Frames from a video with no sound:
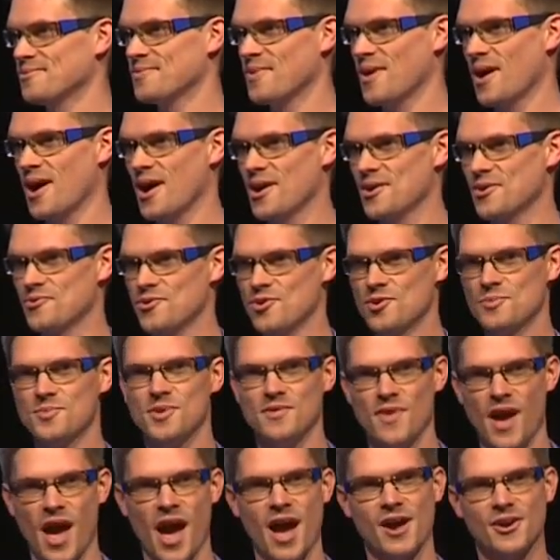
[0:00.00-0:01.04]
uh, group
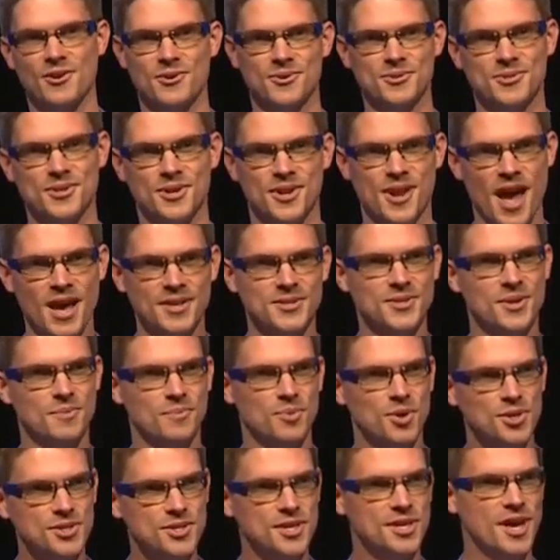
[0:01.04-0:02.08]
of hackers at NASA
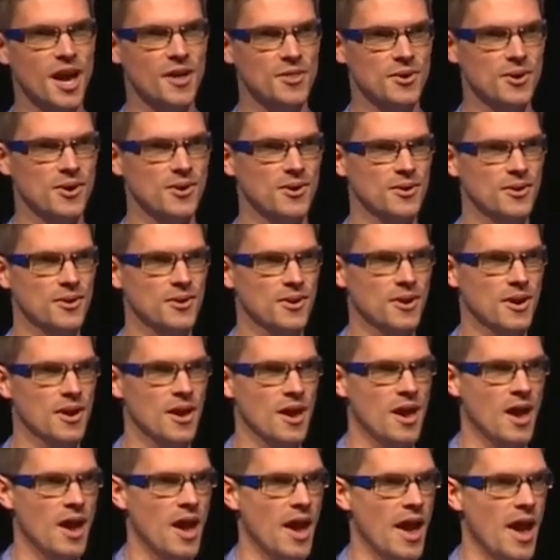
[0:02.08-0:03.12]
put together,
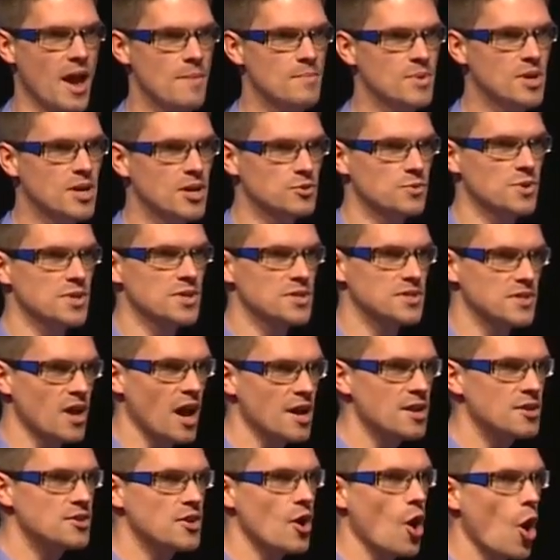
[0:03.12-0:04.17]
and because we
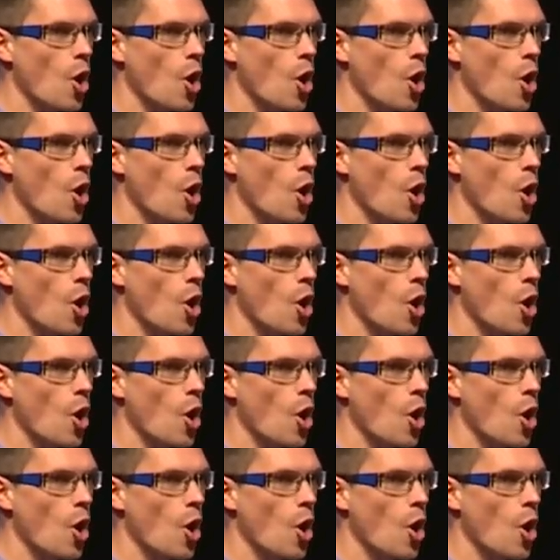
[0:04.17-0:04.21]
decided to